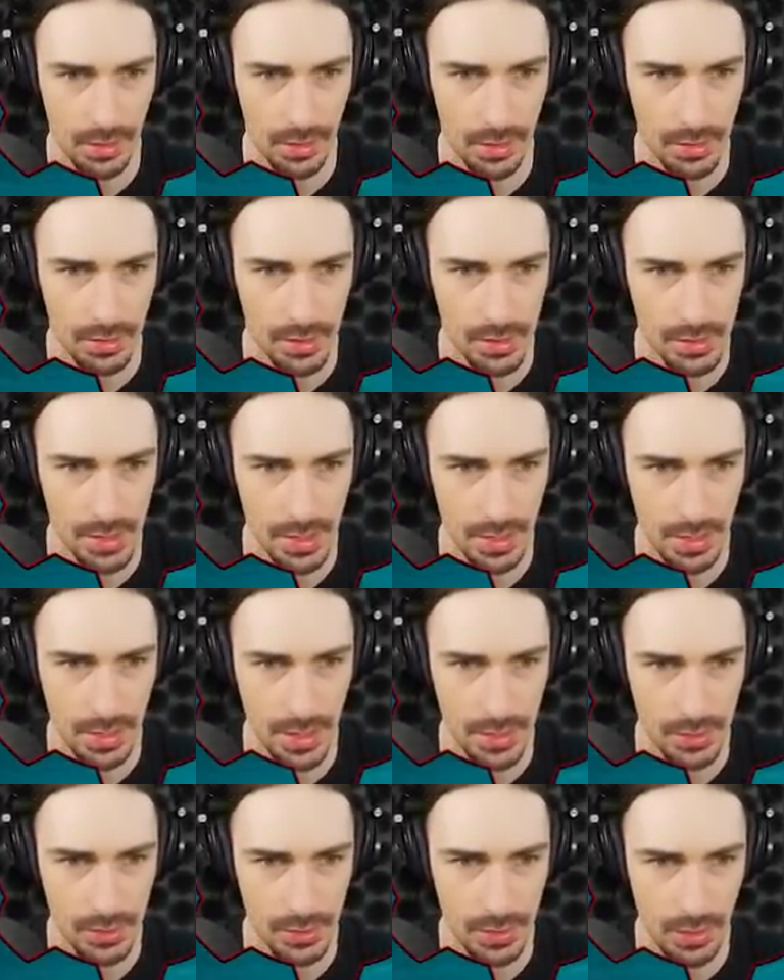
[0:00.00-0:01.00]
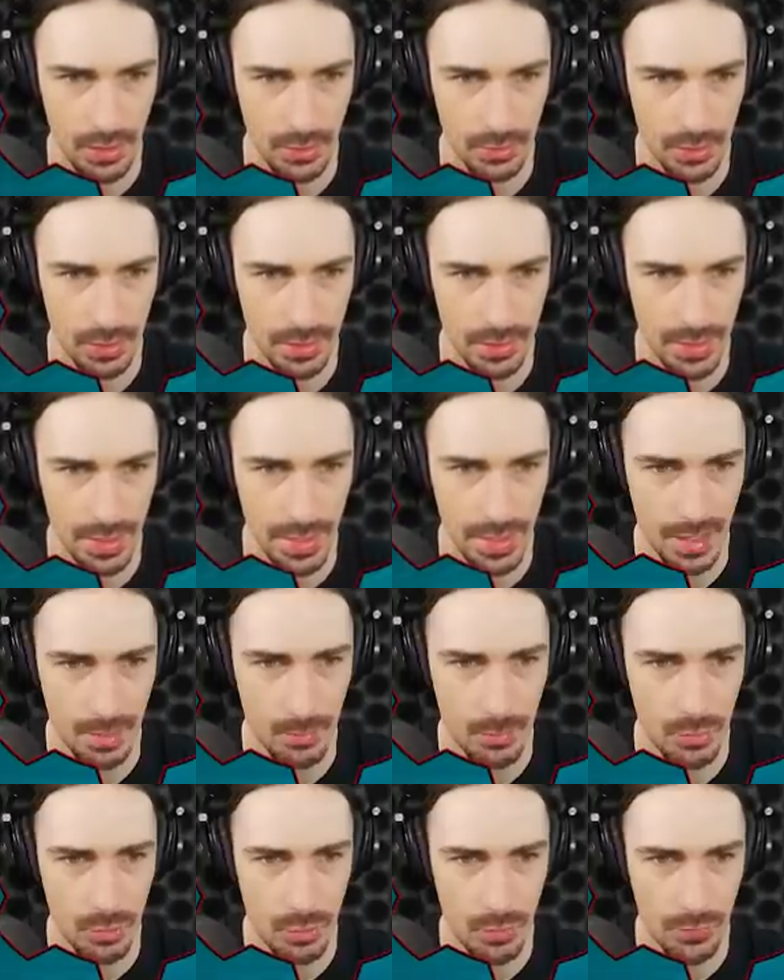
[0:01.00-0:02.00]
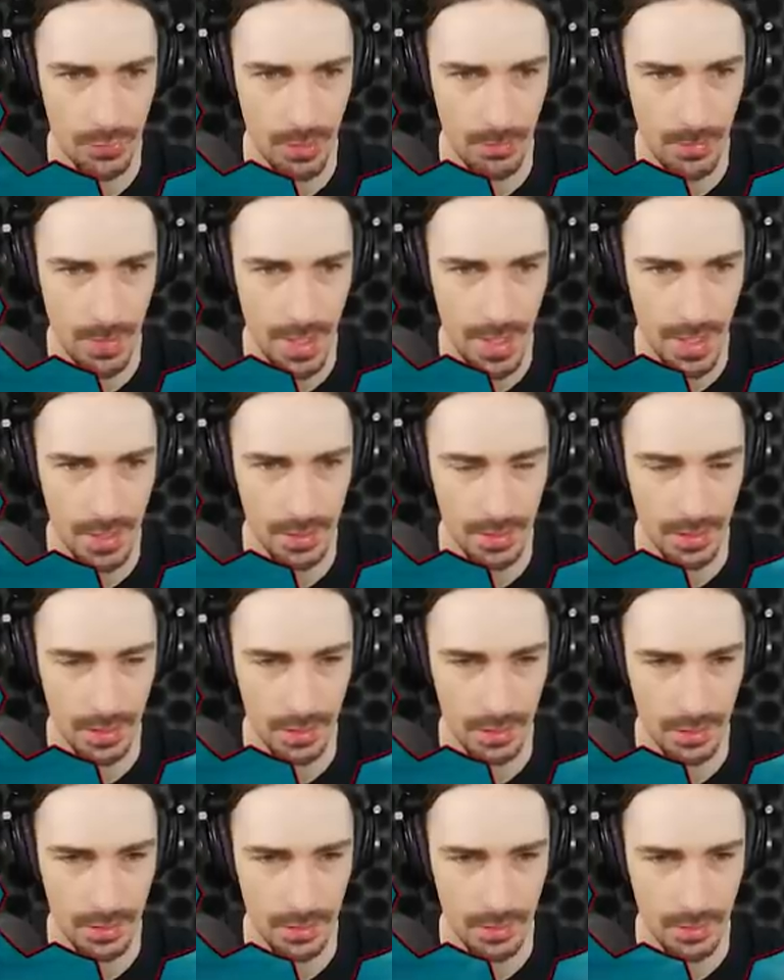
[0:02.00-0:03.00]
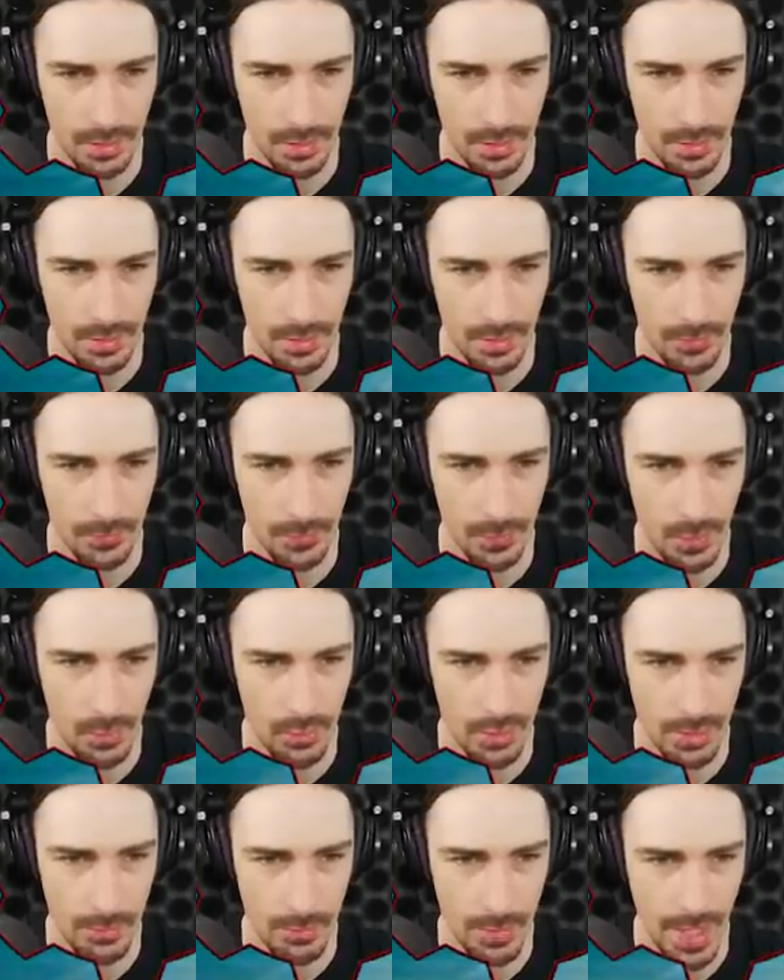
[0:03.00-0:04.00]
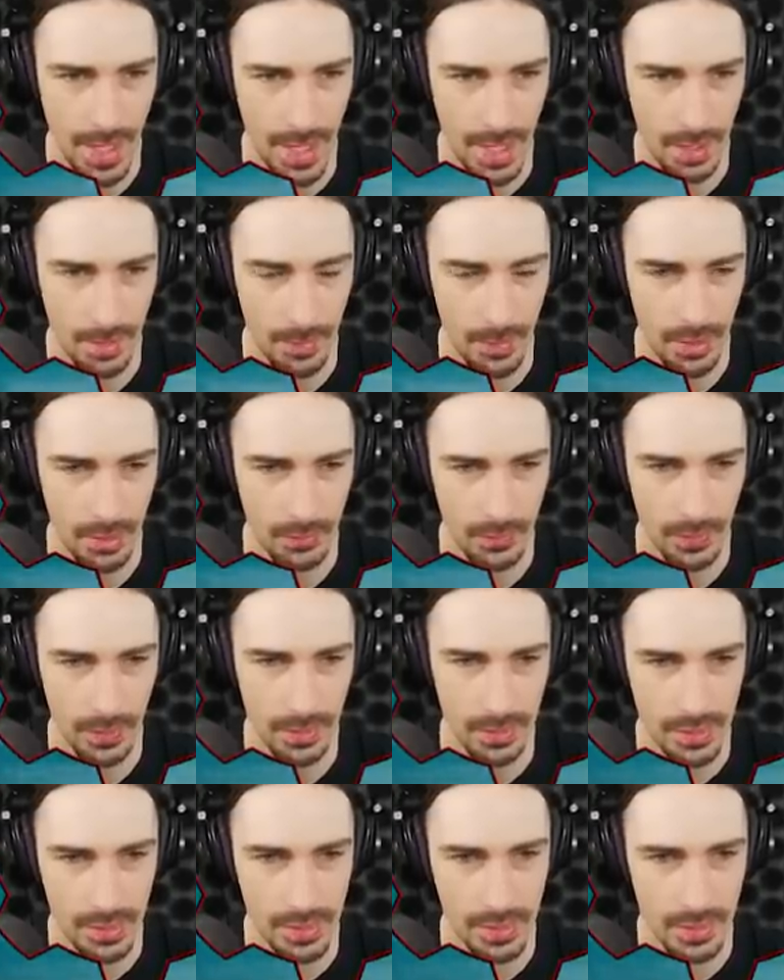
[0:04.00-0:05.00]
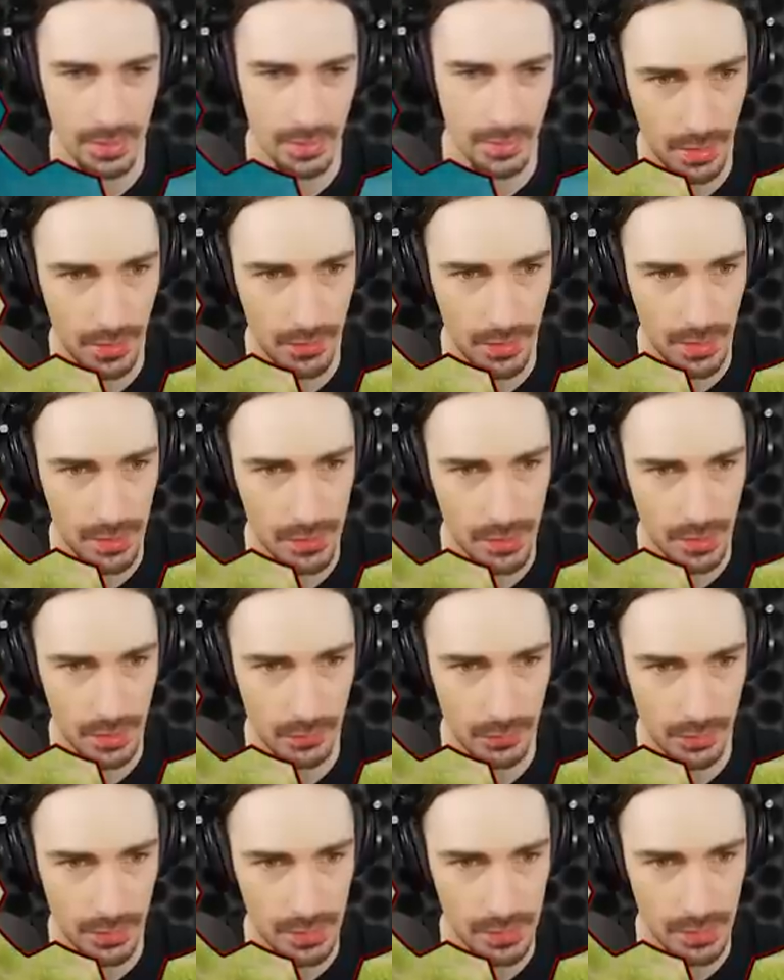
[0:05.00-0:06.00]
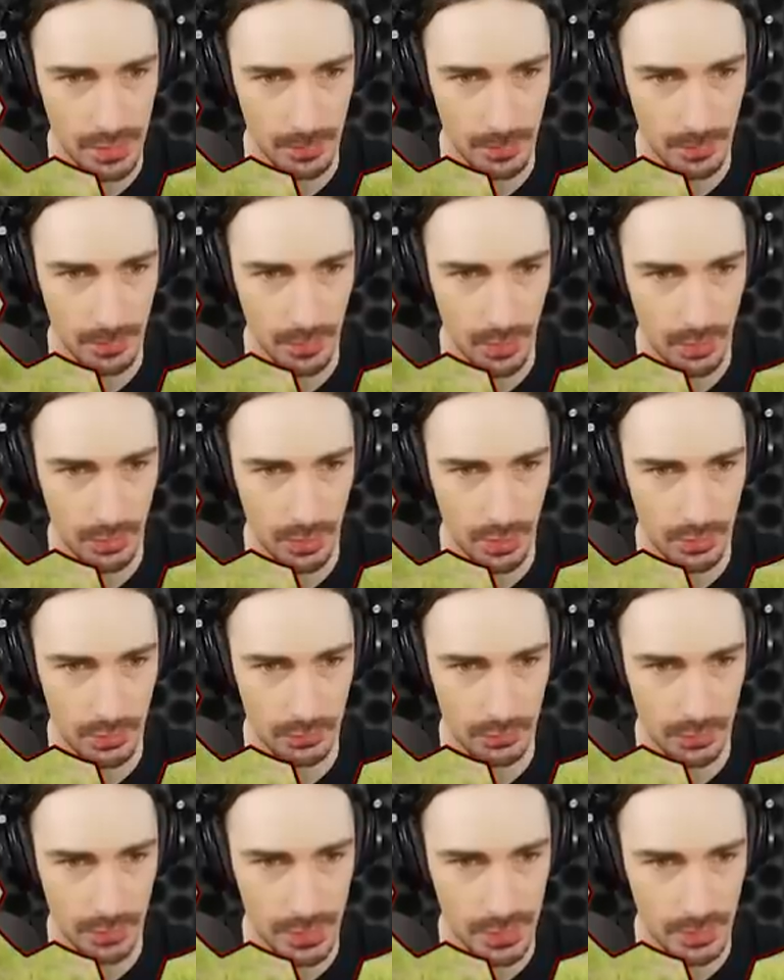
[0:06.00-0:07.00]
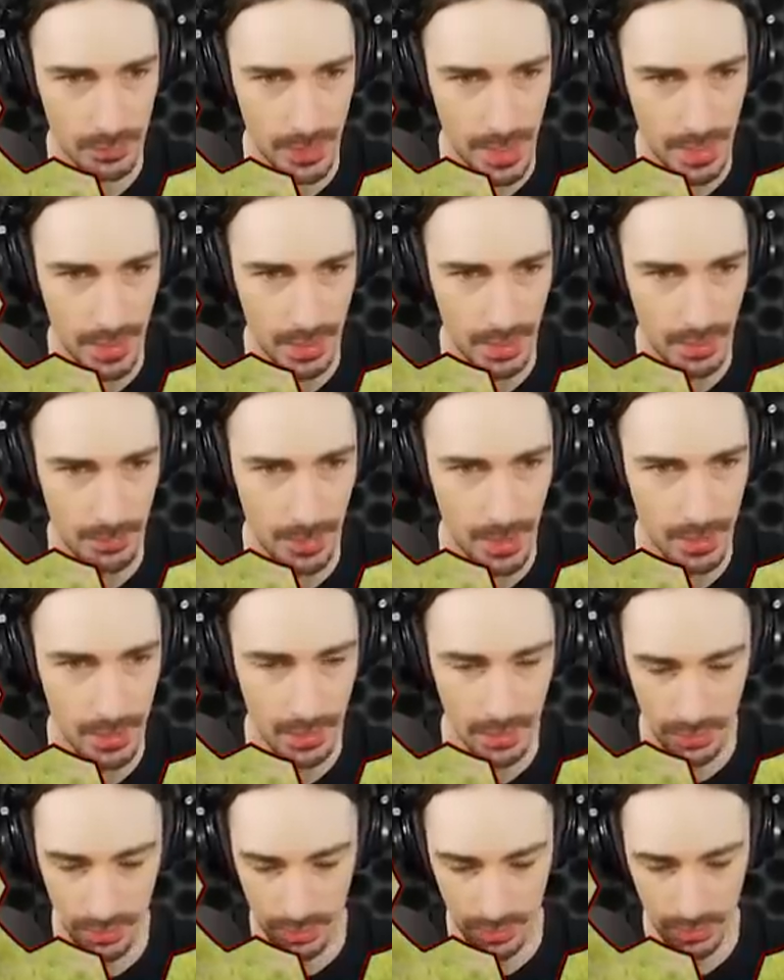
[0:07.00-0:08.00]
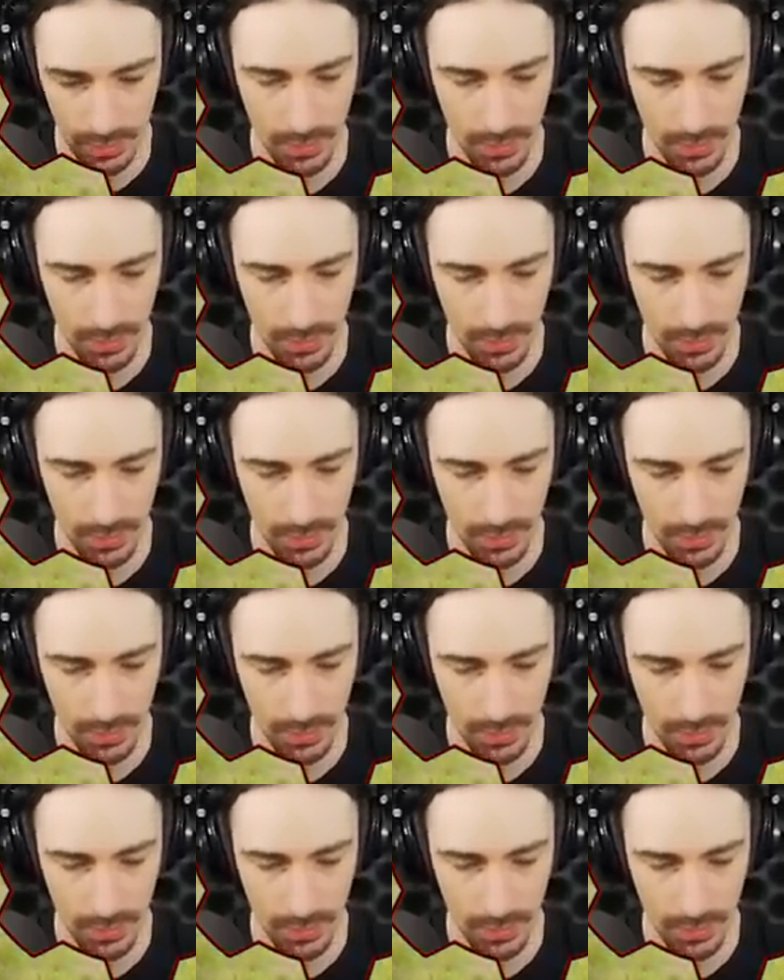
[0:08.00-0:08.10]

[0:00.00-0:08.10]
Because I can actually... Oh, look at that. I can move the magnet forward and back. Perfect. And then I just gotta release it. Oh, no. Release it back into the bucket.